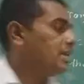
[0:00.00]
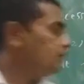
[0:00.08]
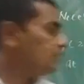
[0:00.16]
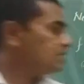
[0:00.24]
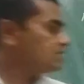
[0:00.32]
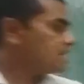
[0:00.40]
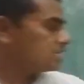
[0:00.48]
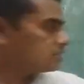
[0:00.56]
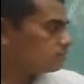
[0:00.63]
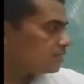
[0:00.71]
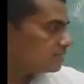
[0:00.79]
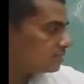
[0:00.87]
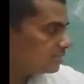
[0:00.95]
If it
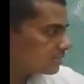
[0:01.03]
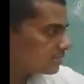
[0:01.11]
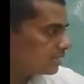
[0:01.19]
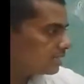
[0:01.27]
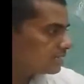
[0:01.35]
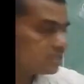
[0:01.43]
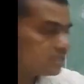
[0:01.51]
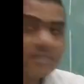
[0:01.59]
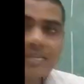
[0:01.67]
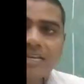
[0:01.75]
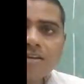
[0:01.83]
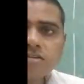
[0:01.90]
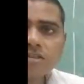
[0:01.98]
satisfies this condition,
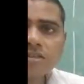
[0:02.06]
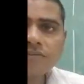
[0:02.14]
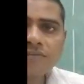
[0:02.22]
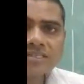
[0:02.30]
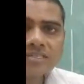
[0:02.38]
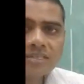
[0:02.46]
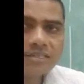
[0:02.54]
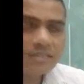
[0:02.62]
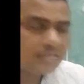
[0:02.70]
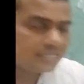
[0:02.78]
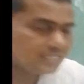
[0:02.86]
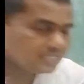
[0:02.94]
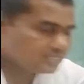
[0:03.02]
then also the function
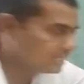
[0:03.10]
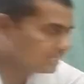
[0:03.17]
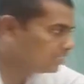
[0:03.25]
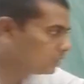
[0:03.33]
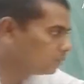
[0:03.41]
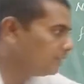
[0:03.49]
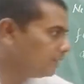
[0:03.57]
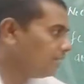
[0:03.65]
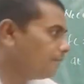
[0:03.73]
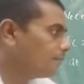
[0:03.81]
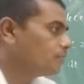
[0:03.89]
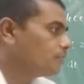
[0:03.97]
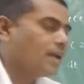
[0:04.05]
is said to be
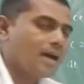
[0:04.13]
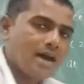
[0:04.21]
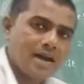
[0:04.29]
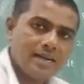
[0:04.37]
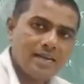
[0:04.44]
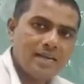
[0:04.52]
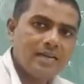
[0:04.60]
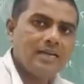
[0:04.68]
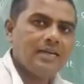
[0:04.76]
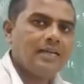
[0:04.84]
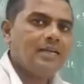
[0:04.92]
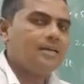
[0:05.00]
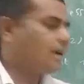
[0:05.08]

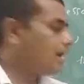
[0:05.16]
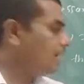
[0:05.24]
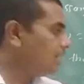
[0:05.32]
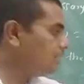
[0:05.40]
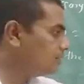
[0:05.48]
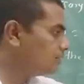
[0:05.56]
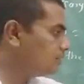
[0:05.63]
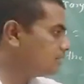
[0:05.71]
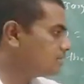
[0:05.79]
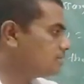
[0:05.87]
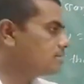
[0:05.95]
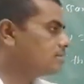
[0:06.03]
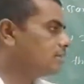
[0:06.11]
analytic, and this
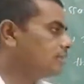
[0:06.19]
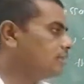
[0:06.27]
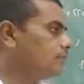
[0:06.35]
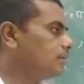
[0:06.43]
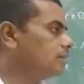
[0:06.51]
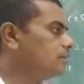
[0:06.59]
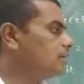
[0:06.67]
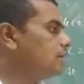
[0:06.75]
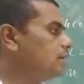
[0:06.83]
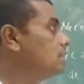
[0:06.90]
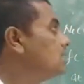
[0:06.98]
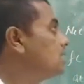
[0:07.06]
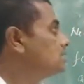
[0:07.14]
is nothing but the
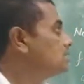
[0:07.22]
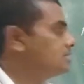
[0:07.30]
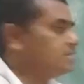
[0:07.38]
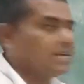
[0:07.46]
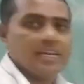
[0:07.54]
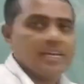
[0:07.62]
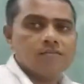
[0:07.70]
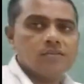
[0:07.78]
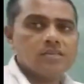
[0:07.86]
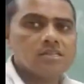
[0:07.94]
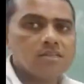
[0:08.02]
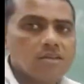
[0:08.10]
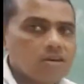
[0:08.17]
CR
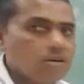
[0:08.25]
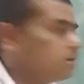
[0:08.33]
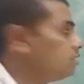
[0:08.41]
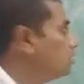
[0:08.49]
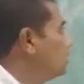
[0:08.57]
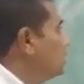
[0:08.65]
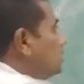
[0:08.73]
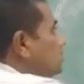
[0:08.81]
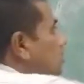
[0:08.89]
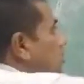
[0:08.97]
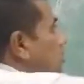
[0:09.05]
equation or the